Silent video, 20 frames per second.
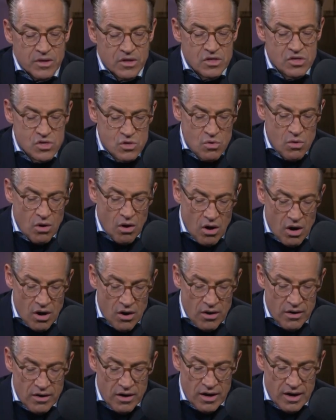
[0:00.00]
You
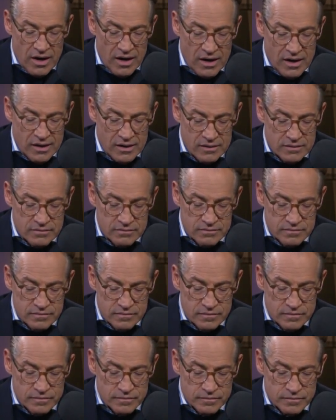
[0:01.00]
are
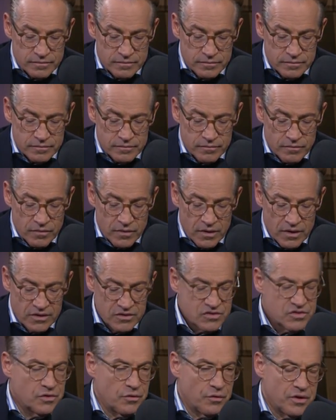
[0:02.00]
a
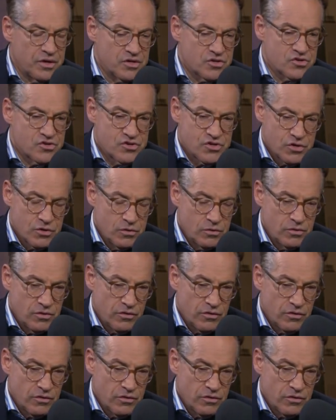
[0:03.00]
serious Jew.